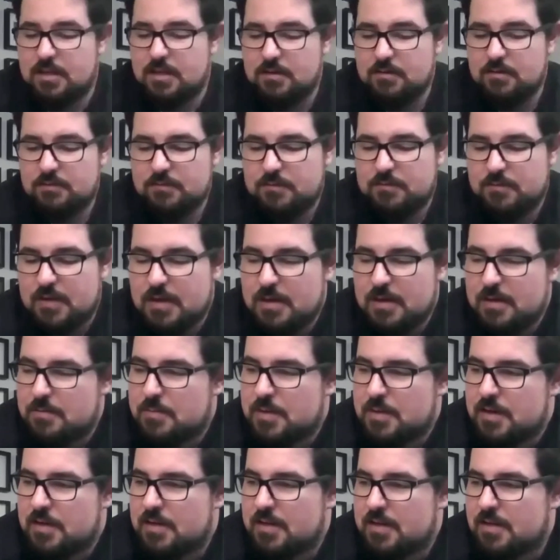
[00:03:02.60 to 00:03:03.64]
tough,
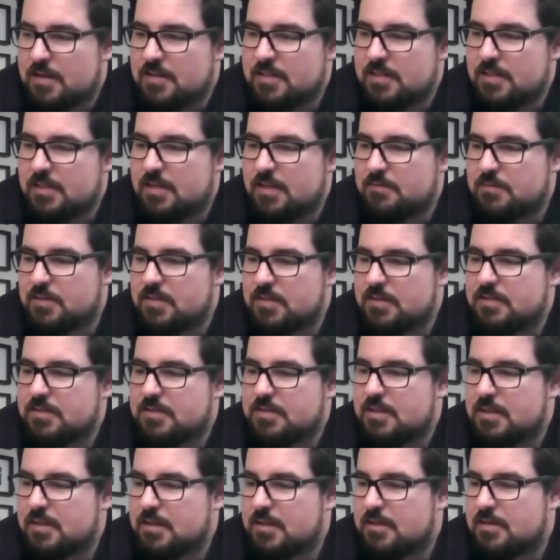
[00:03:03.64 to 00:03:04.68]
and I did have to
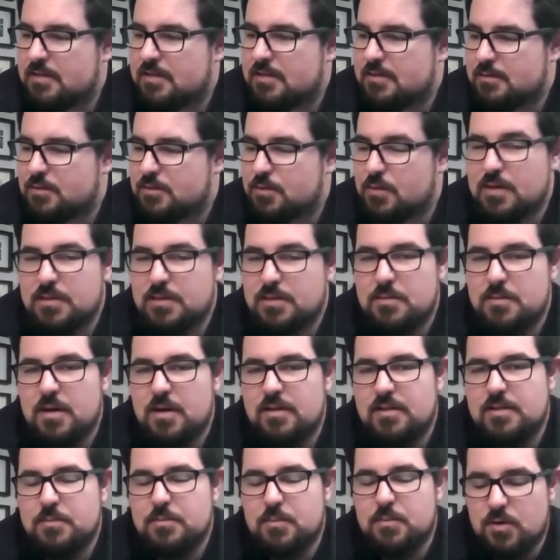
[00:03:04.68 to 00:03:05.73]
think twice about
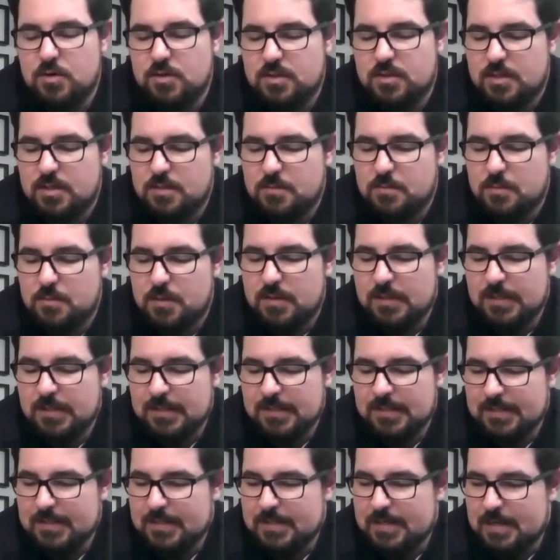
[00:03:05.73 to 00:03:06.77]
this process, but
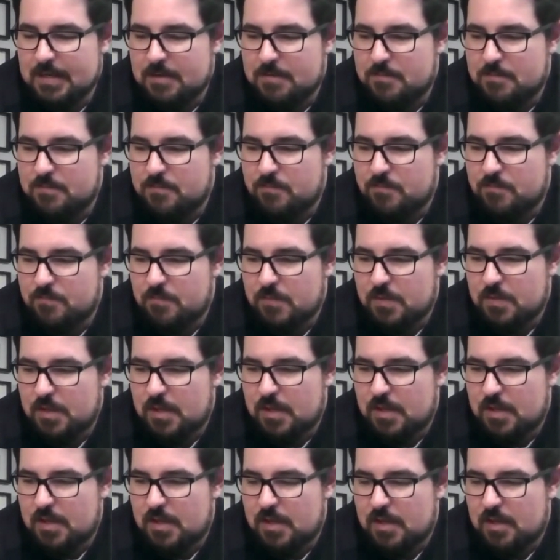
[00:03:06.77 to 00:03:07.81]
and
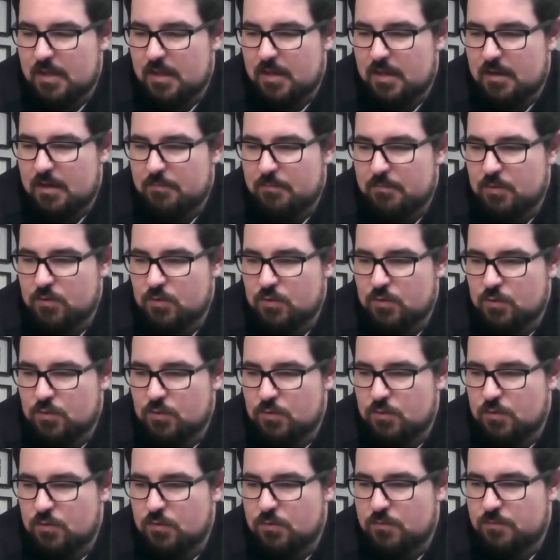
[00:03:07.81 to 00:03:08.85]
I'm not
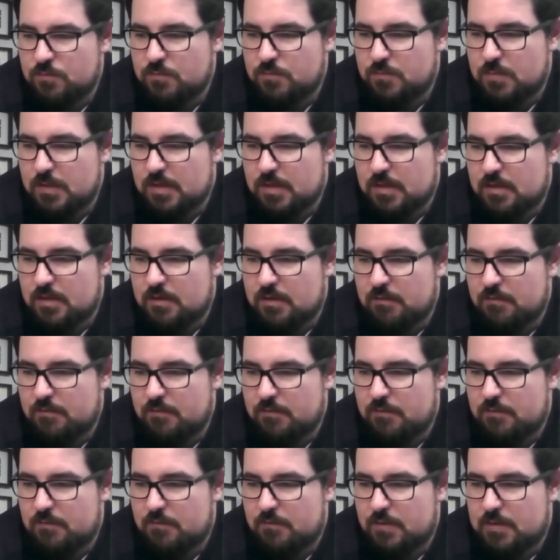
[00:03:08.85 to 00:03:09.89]
sure if
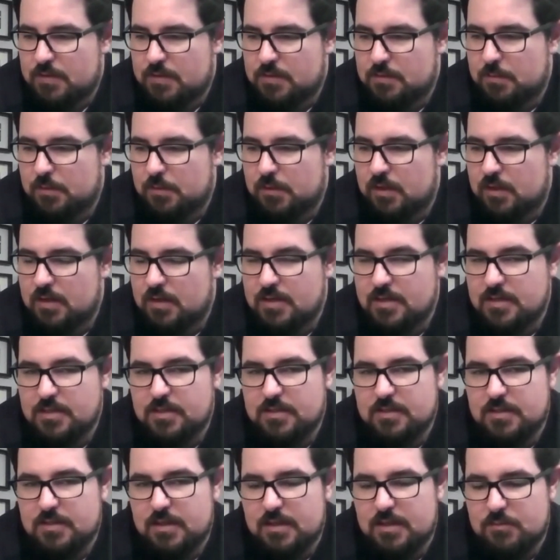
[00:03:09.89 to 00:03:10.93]
this
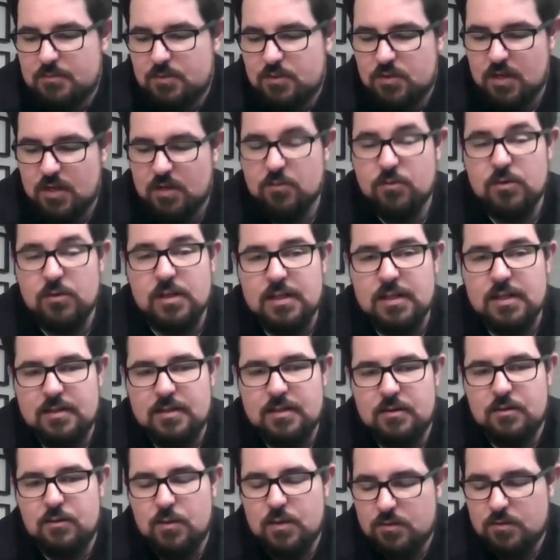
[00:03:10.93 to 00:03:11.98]
applies generally,
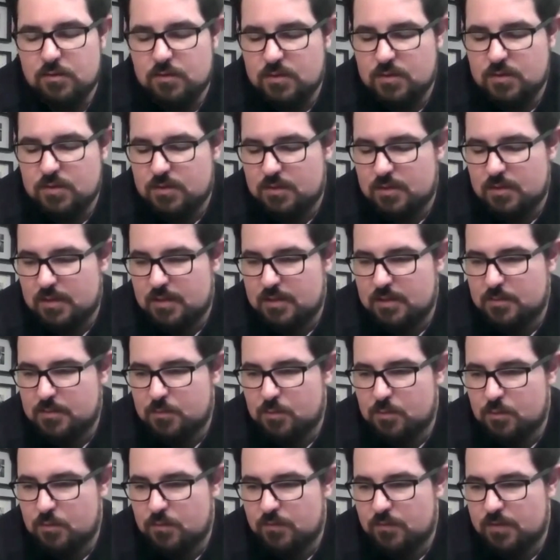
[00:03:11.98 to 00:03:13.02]
or whether it's
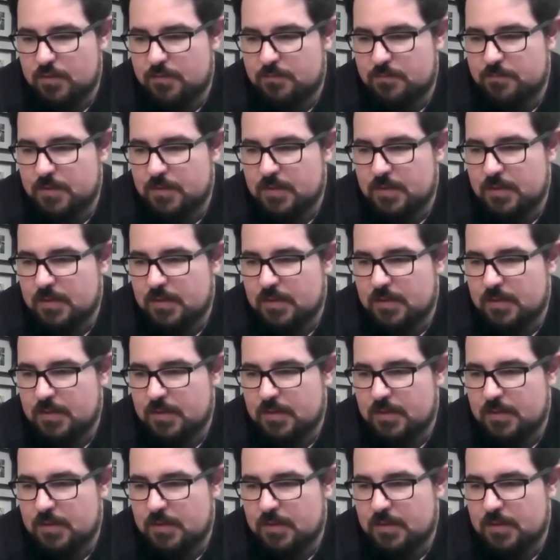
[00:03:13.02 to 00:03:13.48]
more of a